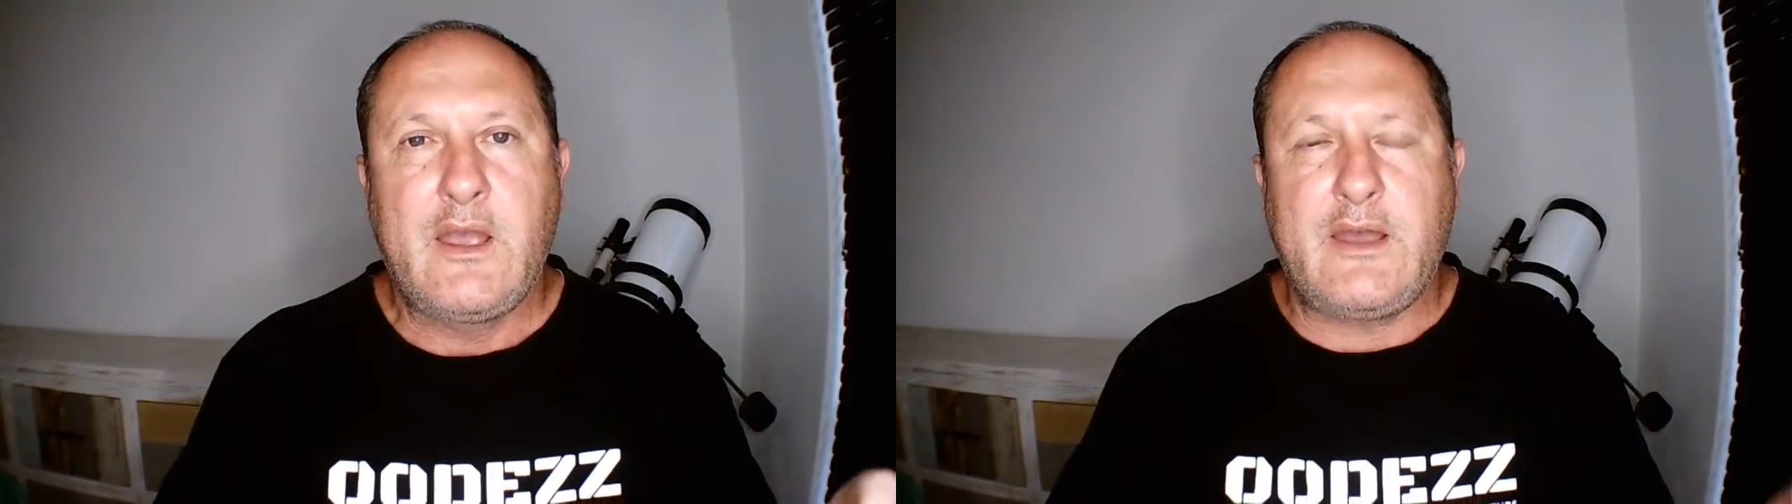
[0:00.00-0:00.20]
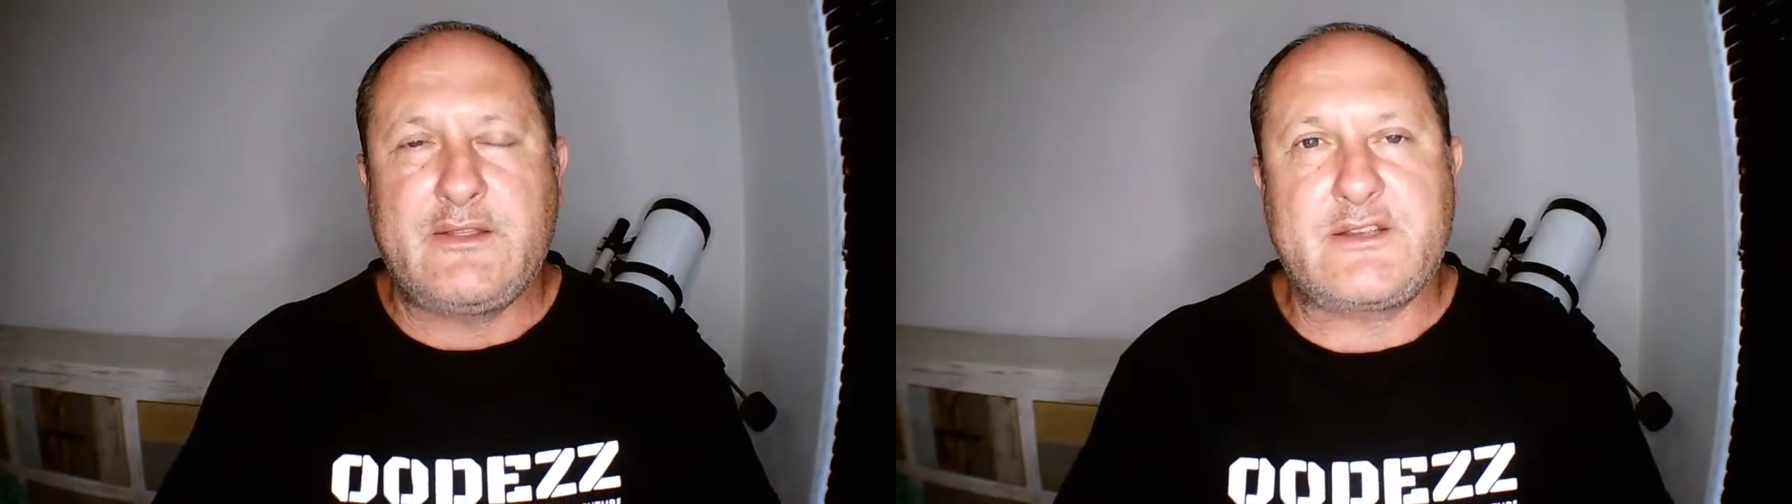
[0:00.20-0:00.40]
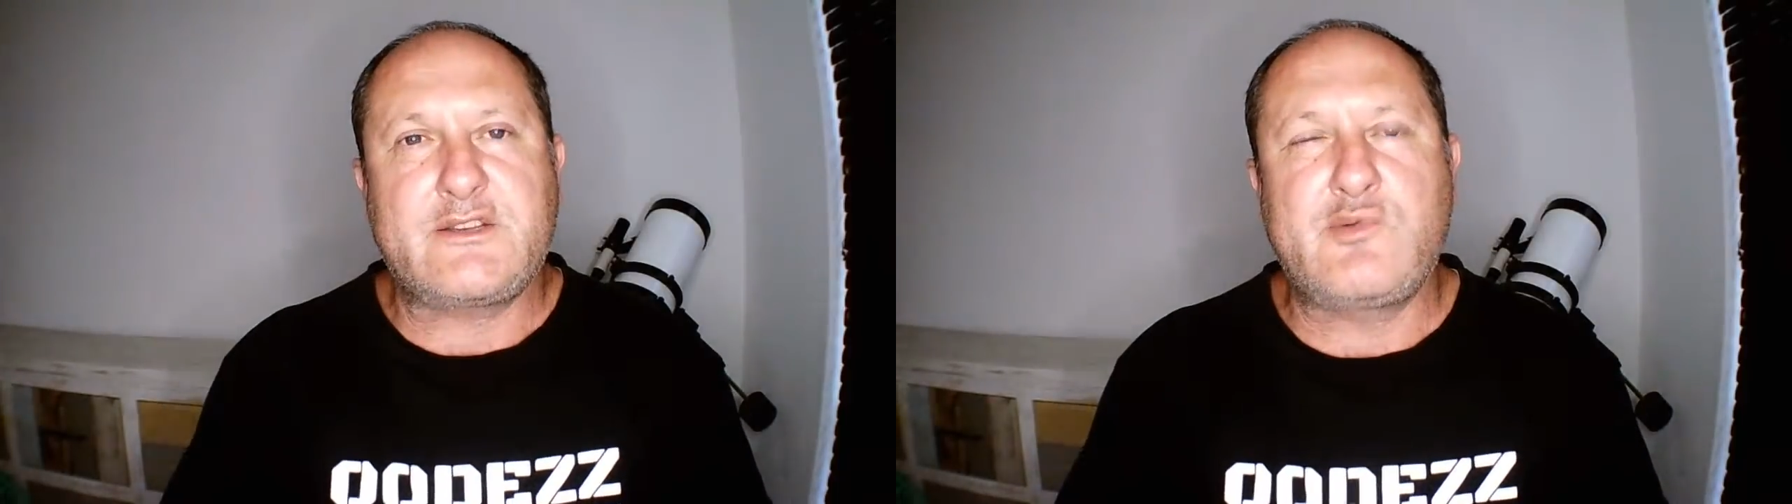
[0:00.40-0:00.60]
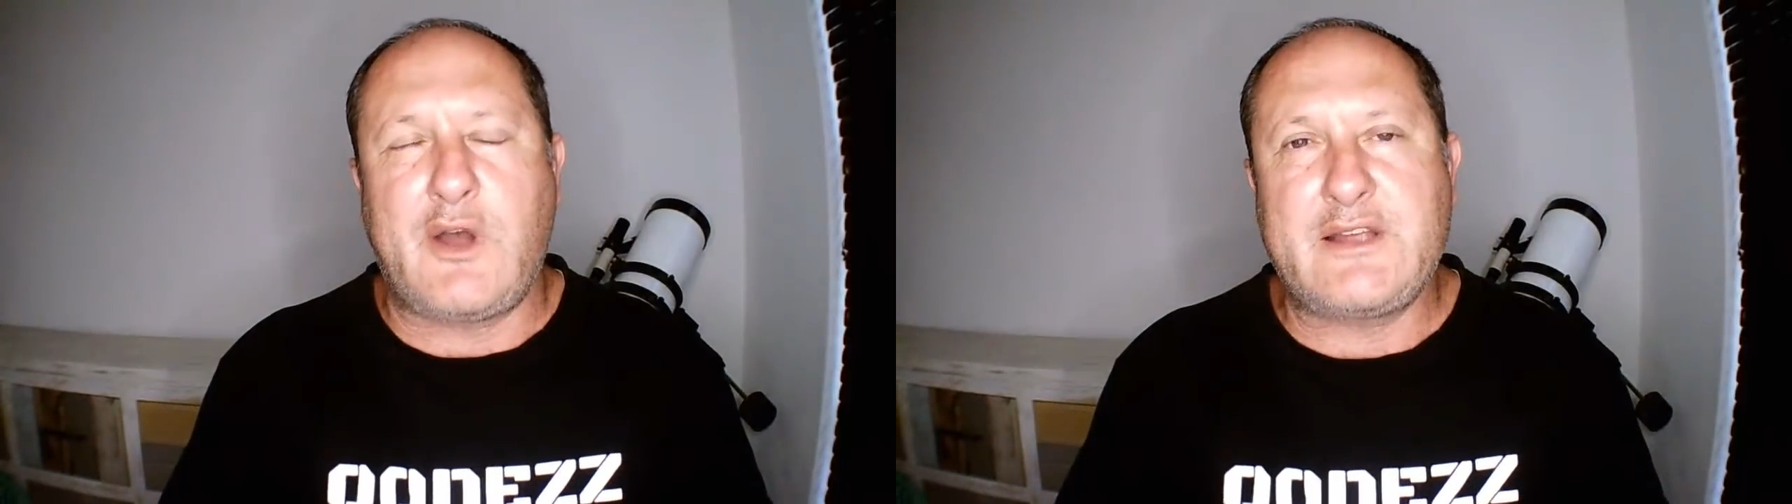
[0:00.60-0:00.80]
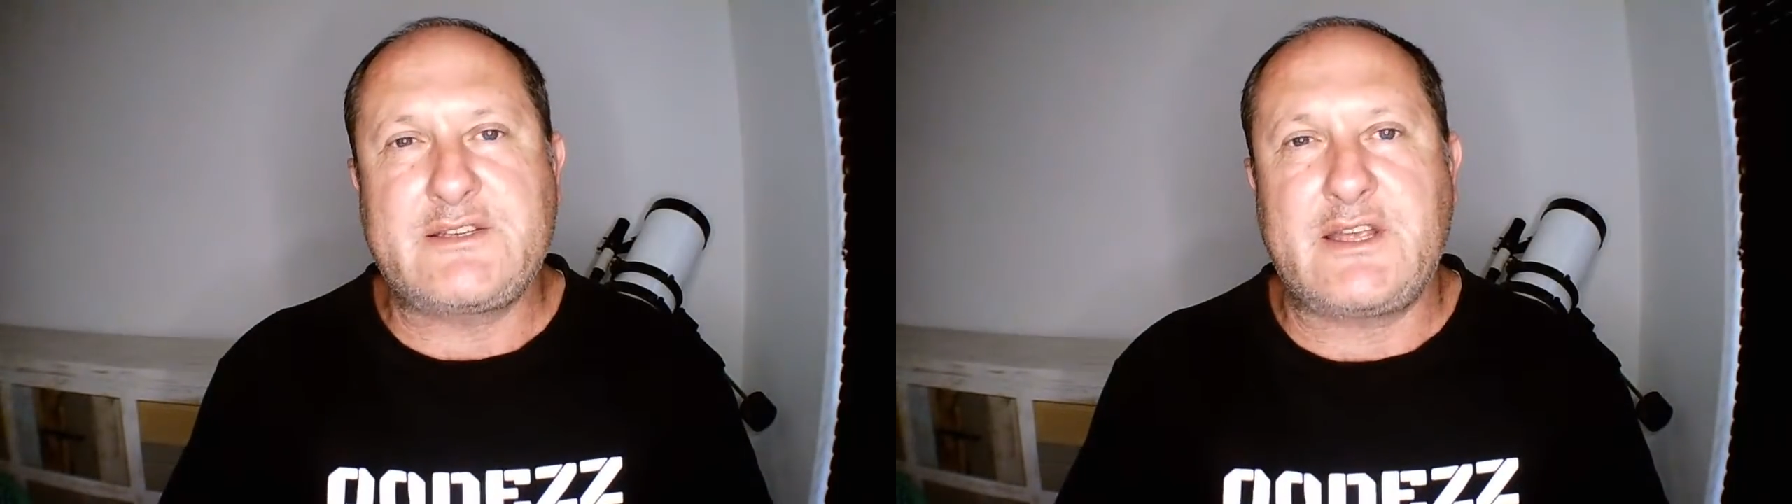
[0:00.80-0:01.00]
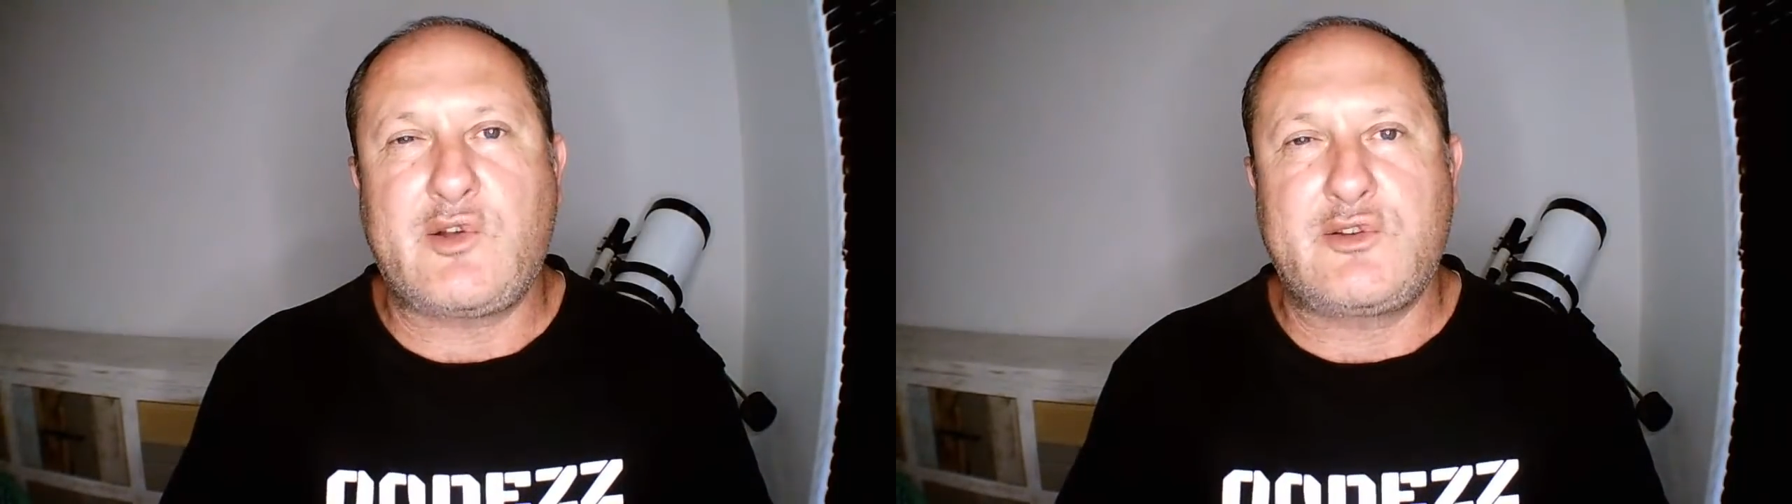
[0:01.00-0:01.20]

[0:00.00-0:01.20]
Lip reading: And this is why I say